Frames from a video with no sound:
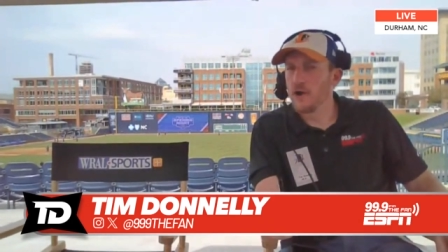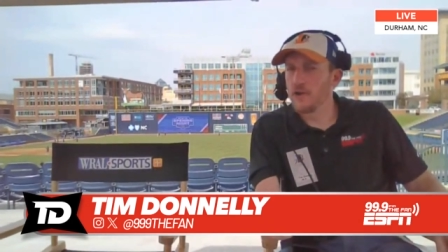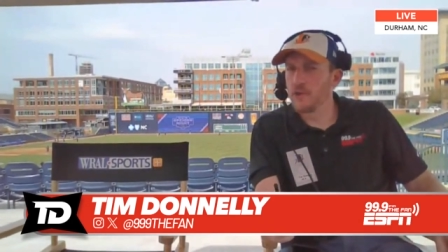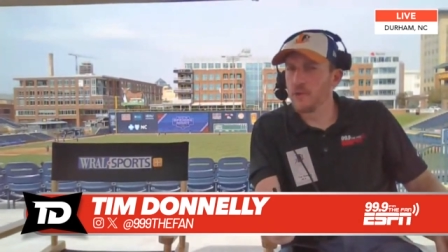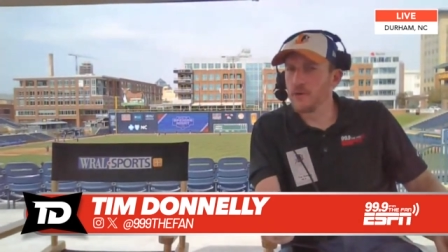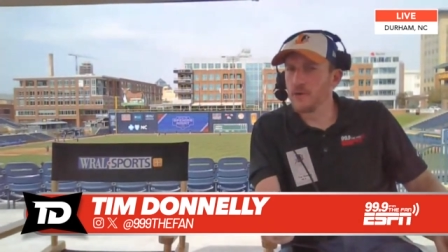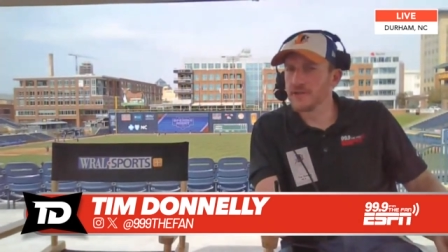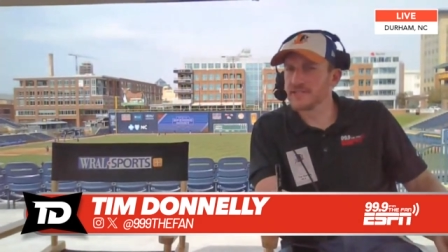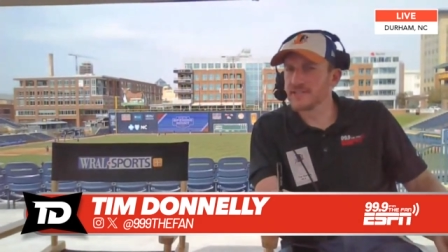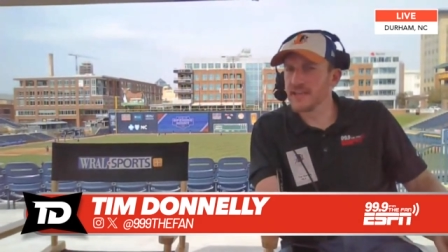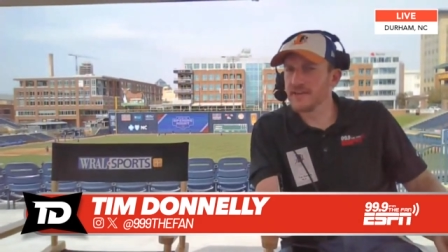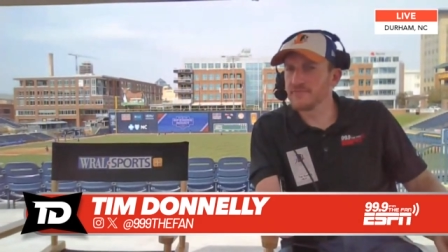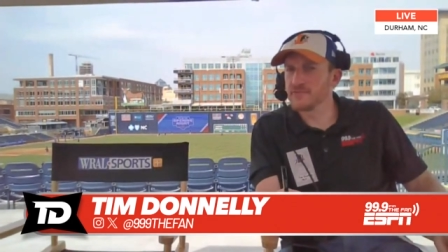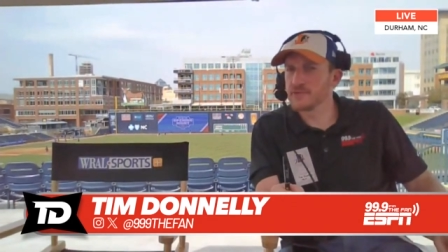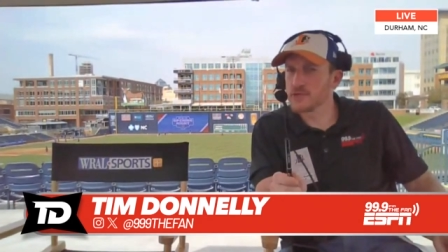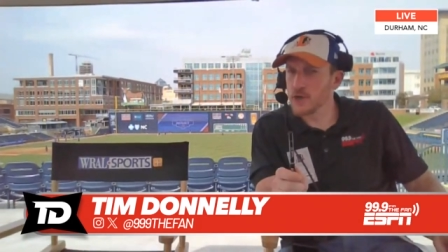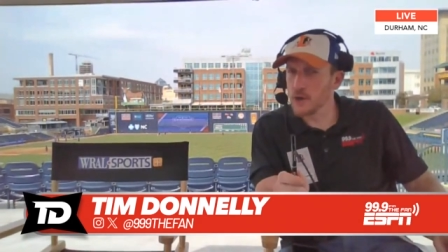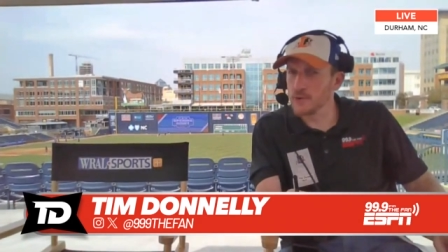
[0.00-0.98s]
are the ones
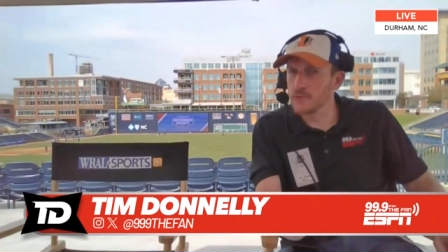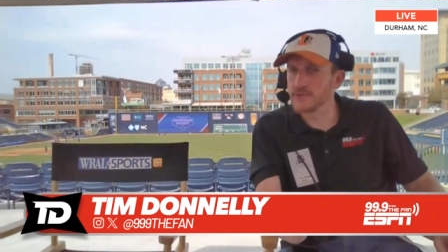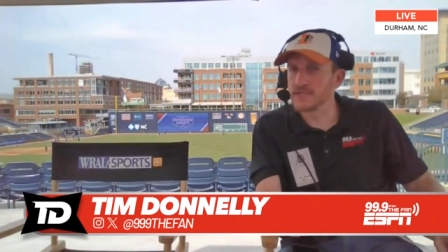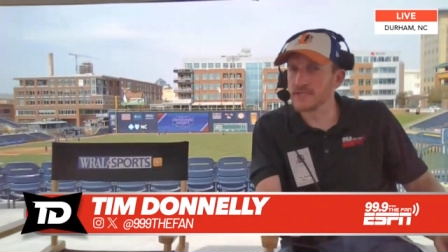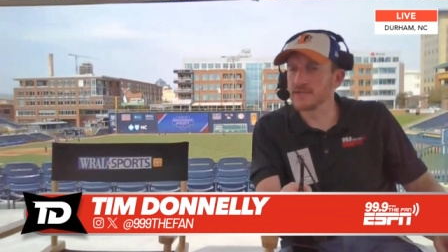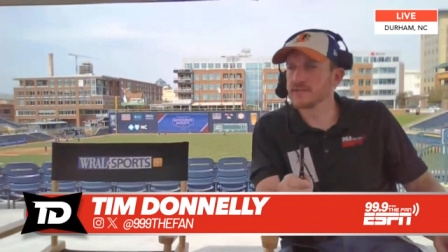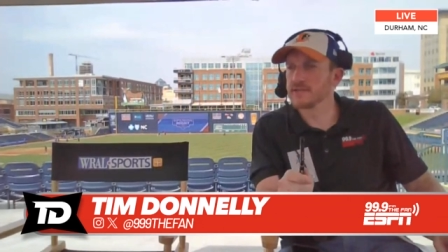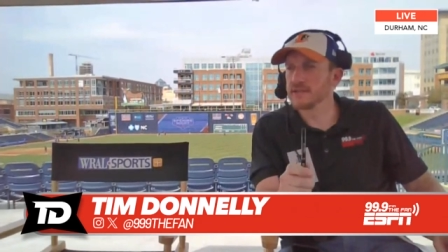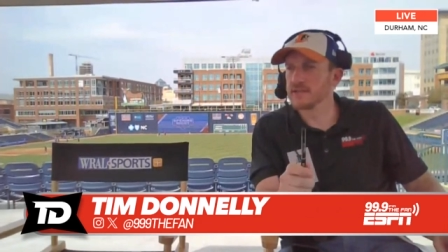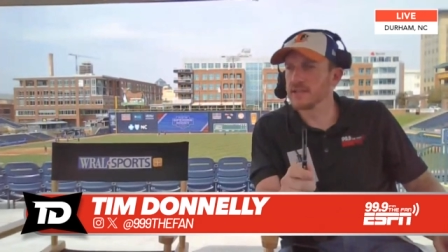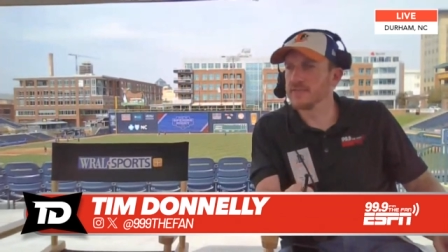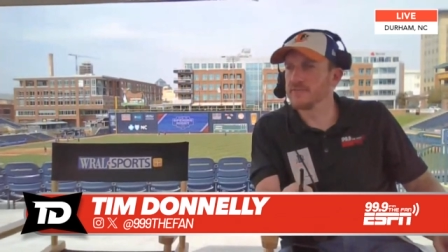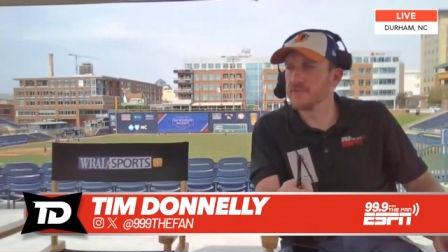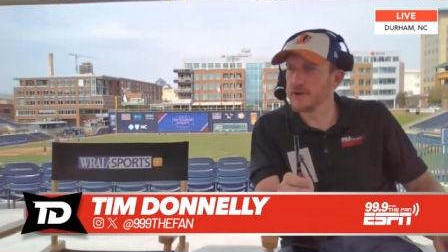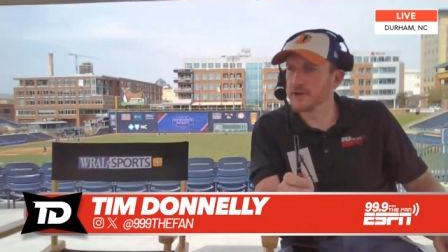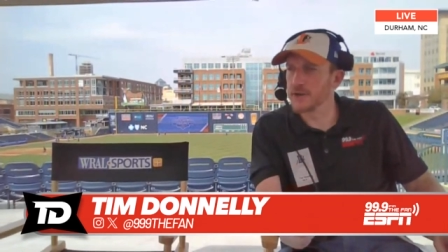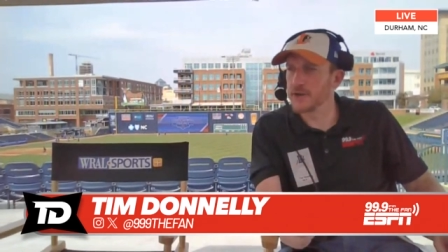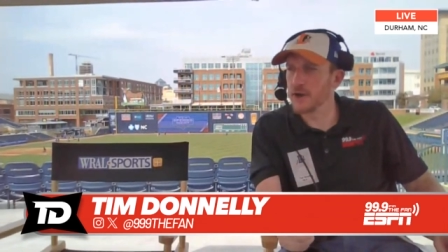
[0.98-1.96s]
they've chosen to
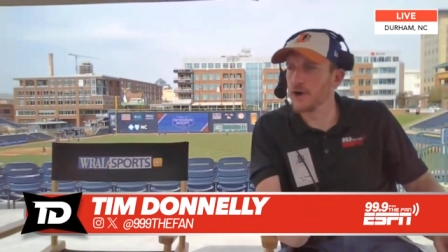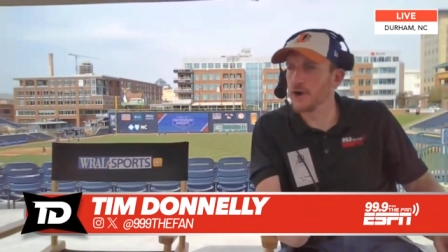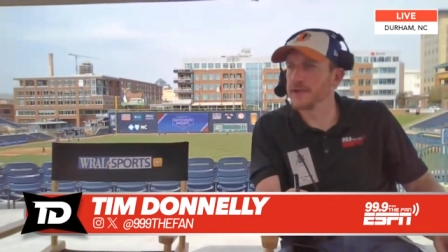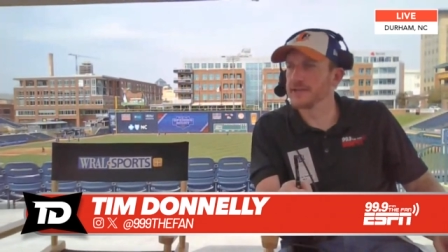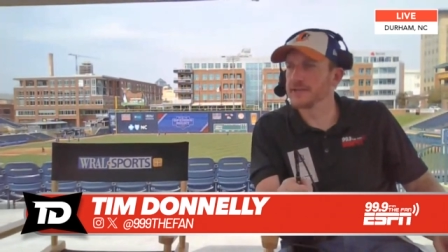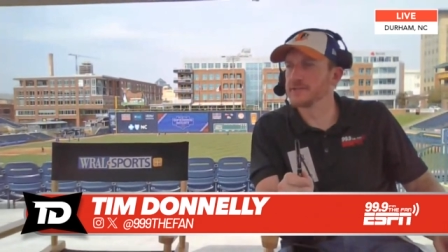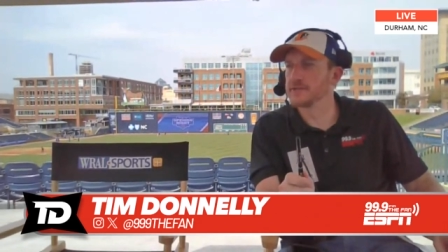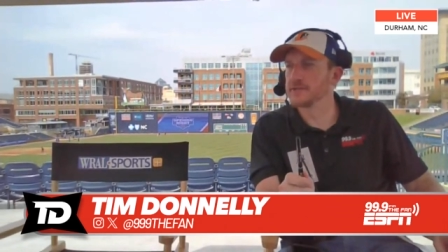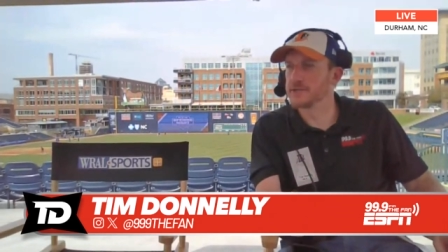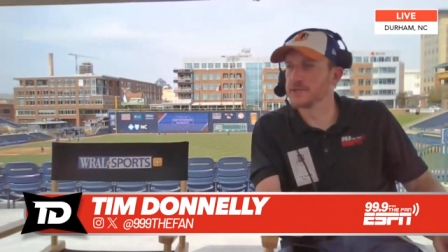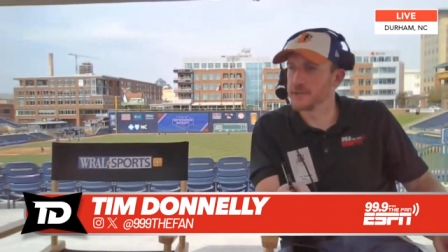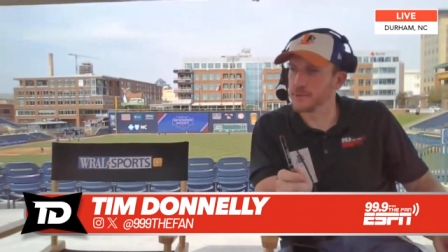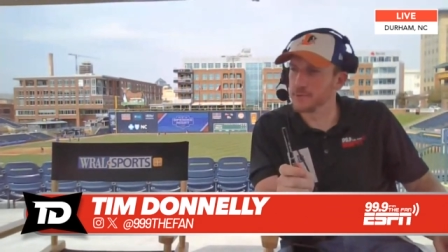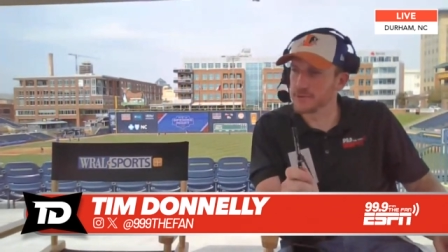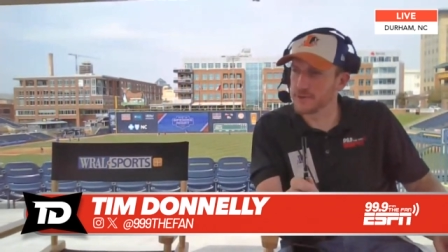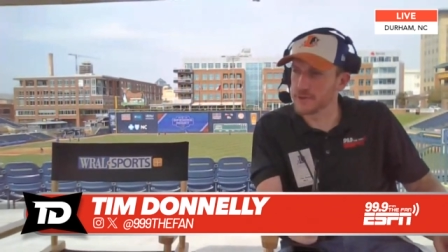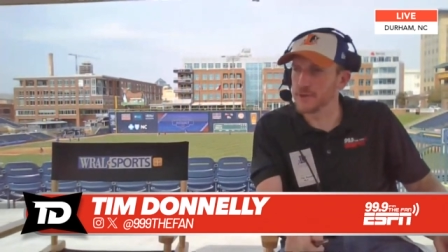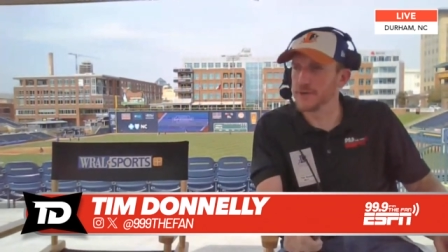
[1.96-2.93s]
leave unguarded to
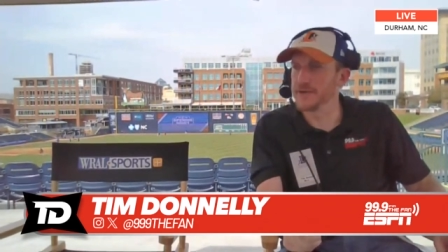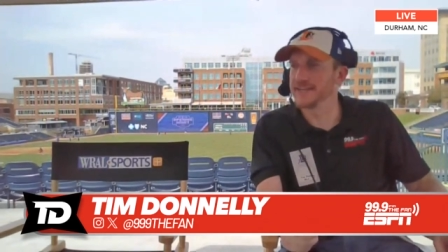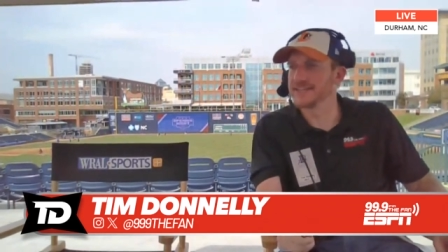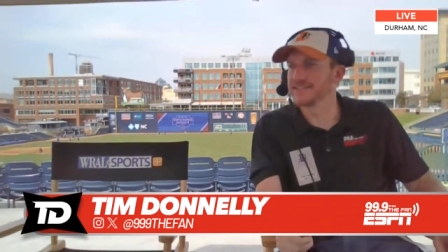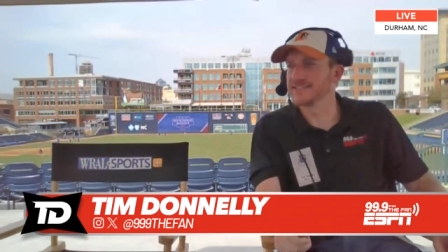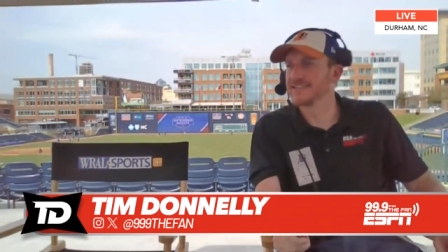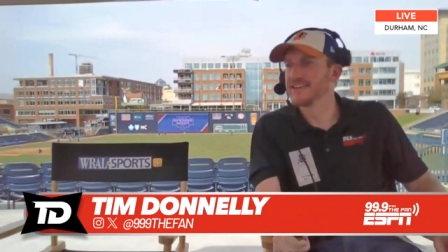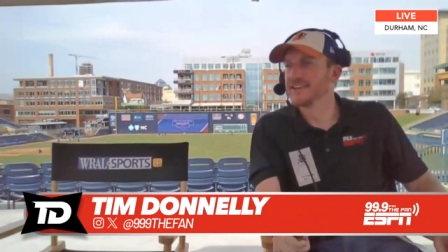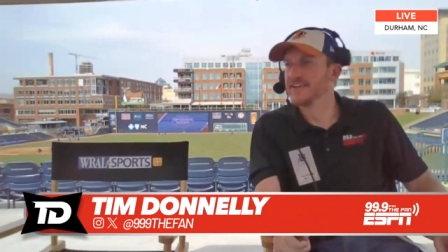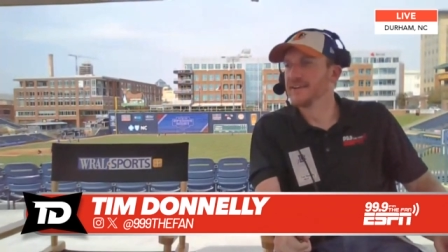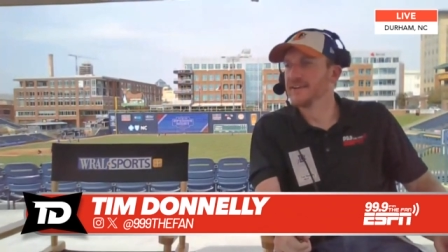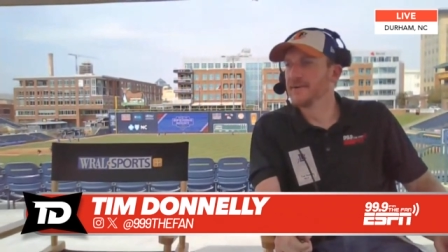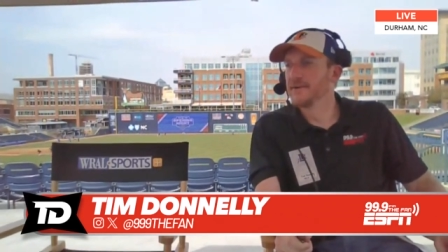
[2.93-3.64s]
shoot threes,